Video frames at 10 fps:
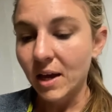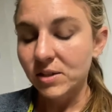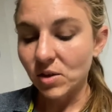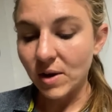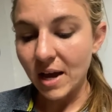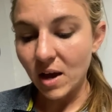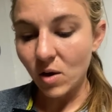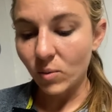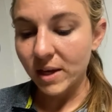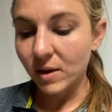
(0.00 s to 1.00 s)
So
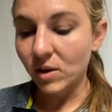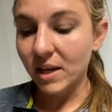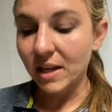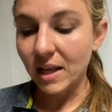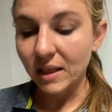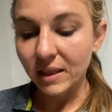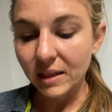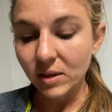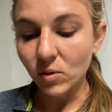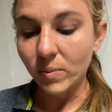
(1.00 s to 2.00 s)
now we can get a
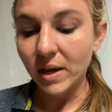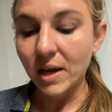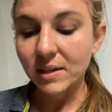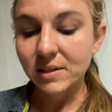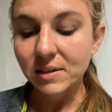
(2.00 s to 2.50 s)
little bit,